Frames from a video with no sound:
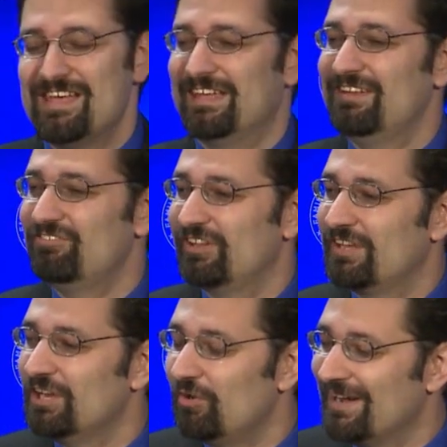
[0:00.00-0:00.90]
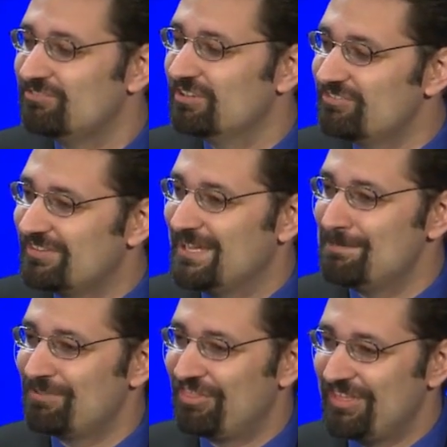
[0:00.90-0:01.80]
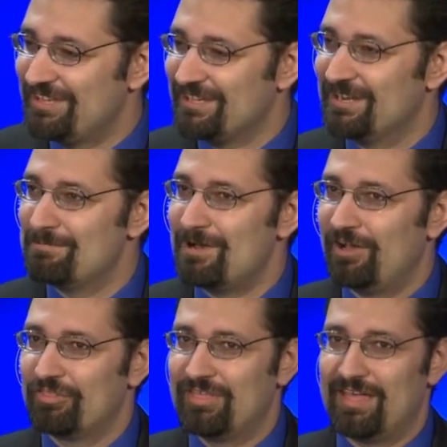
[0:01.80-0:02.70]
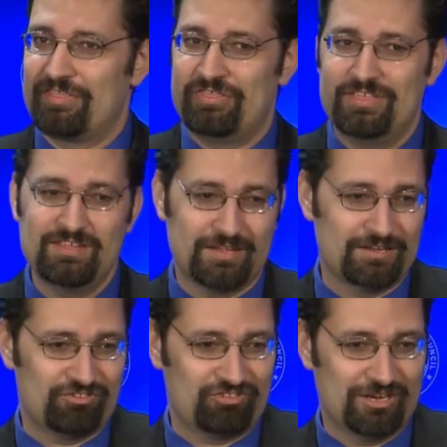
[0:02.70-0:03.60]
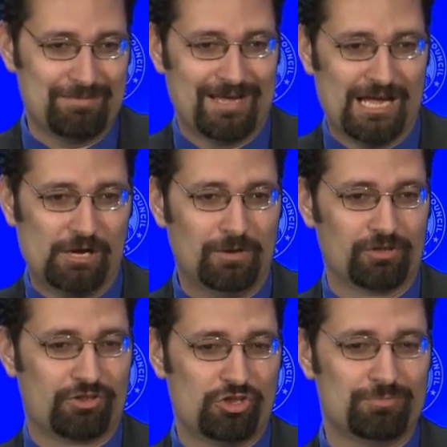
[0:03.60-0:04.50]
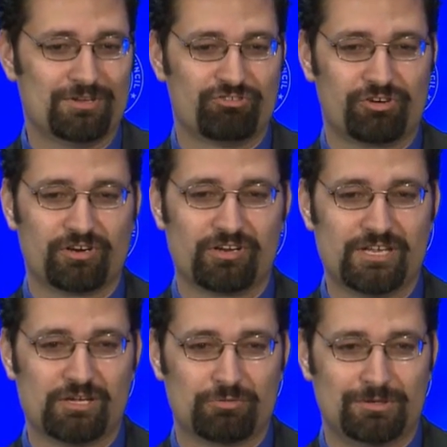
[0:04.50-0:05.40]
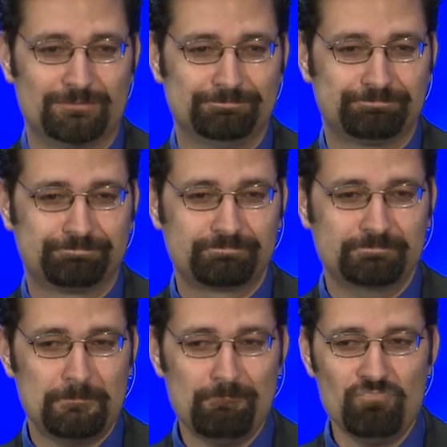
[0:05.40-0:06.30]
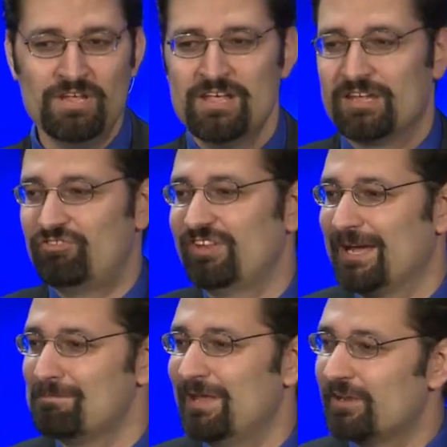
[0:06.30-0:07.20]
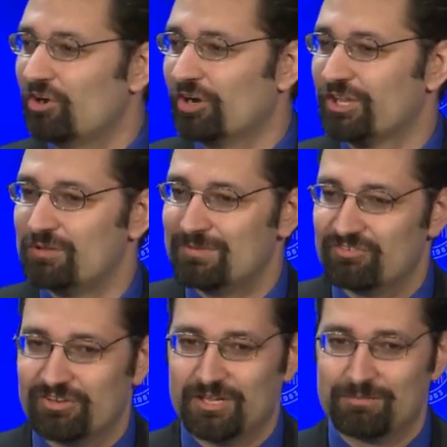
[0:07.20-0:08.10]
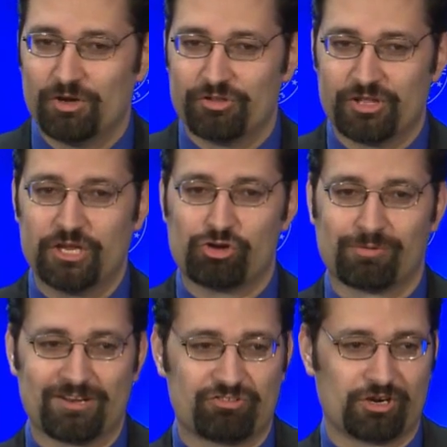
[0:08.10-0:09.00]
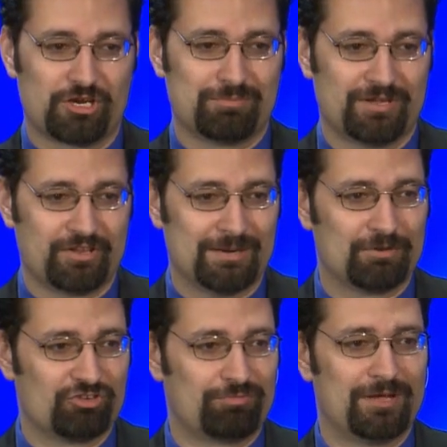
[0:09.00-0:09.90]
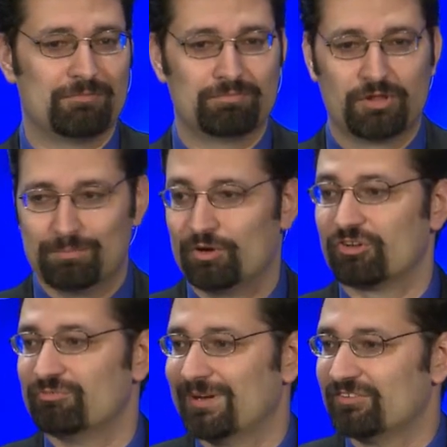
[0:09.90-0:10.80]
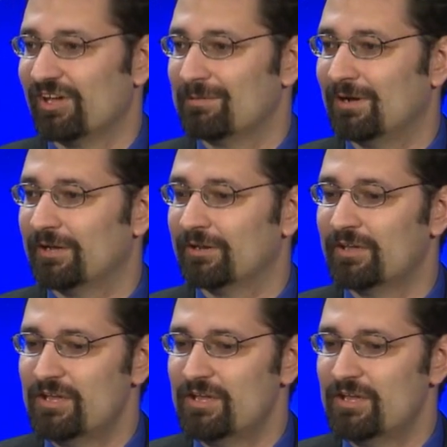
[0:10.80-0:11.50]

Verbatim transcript: And he said, "You know, I just kept thinking about that thing that you said about how all humans are equal." You see, I'd made an argument to him called the equal rights argument that I'm going to spend the bulk of my time on